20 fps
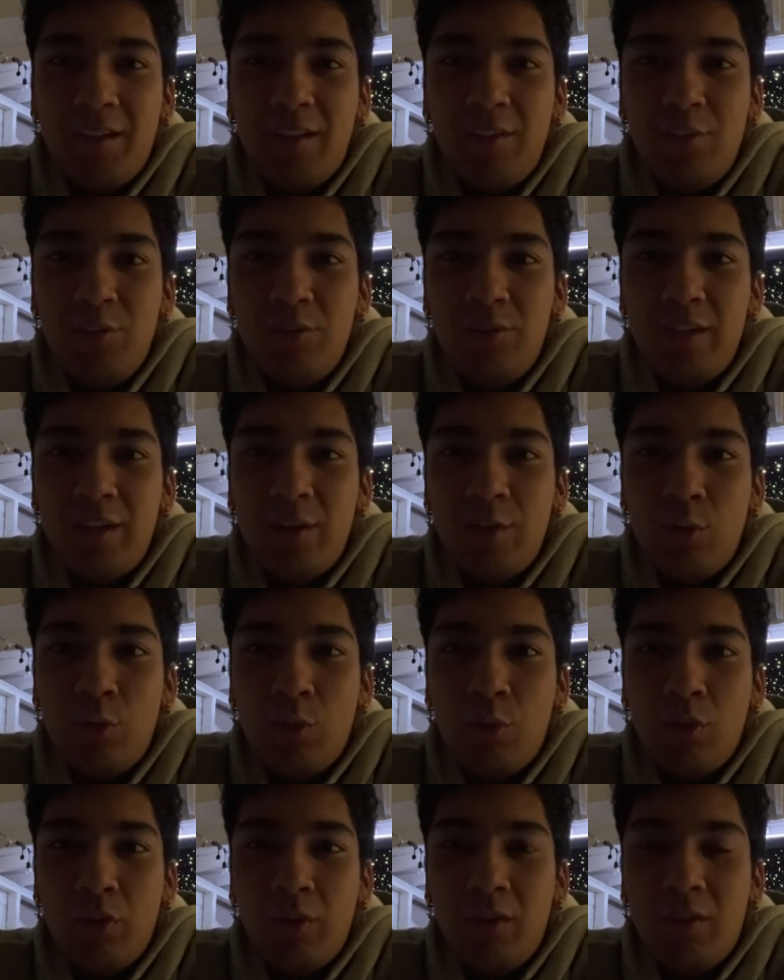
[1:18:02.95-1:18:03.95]
The key to
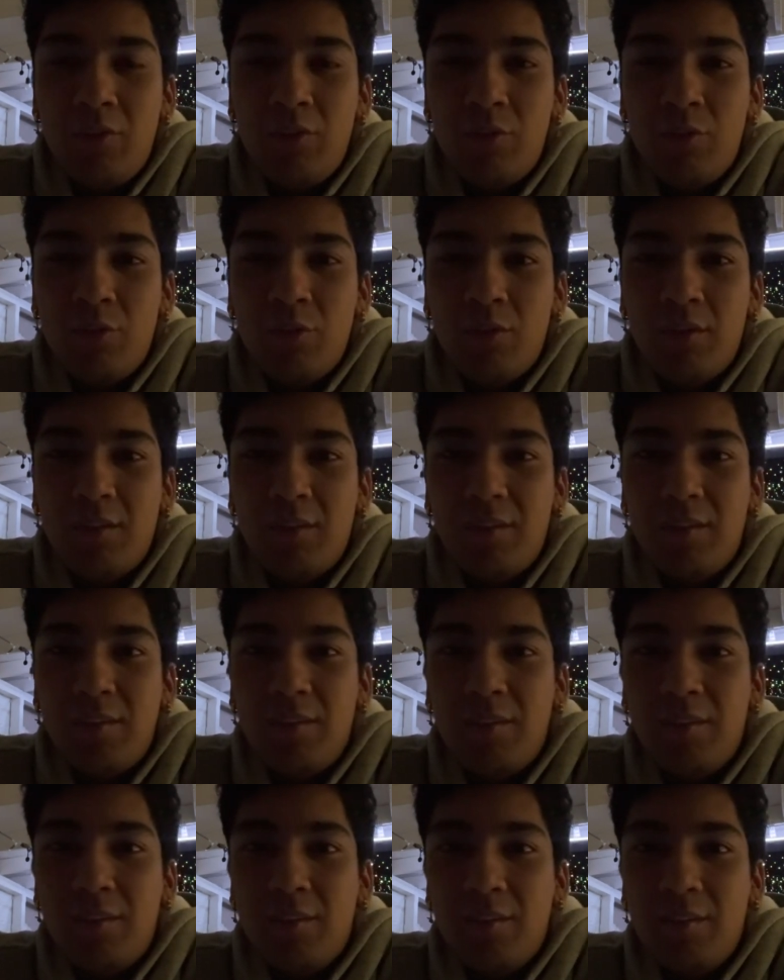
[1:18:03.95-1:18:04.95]
channel growth is
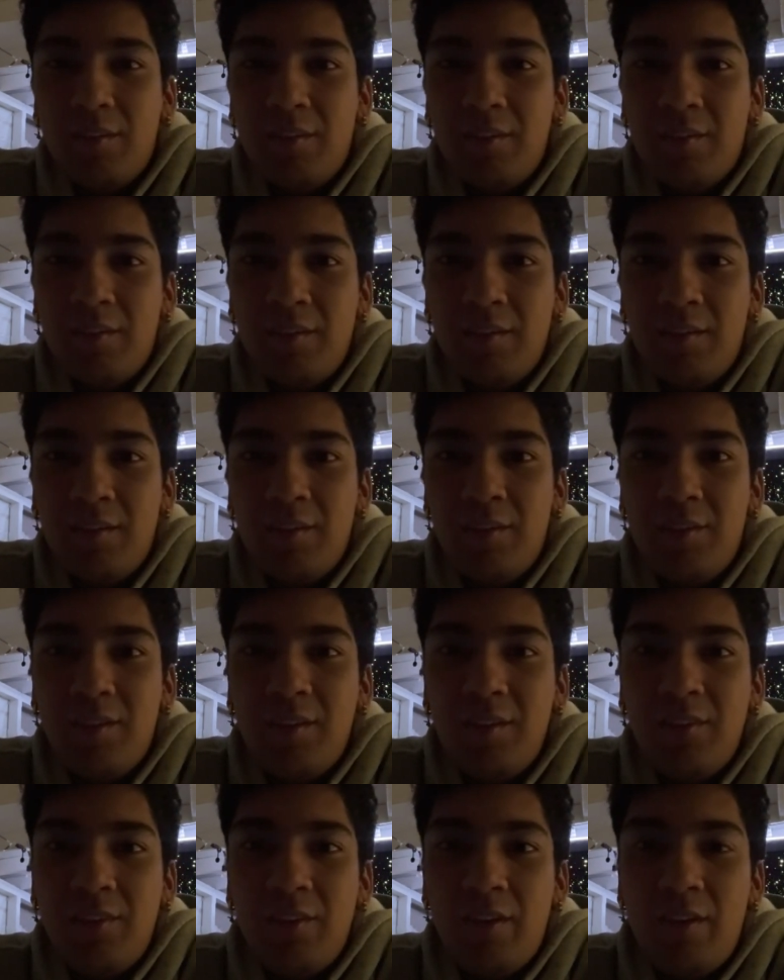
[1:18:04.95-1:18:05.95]
shorts.
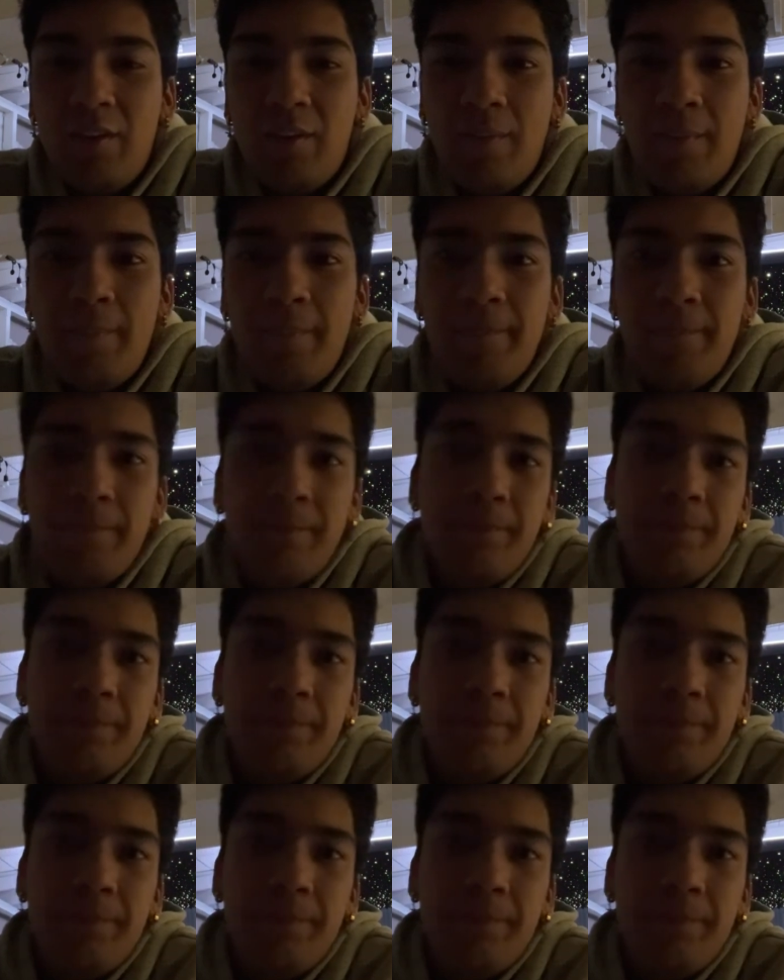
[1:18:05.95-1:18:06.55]
You think so?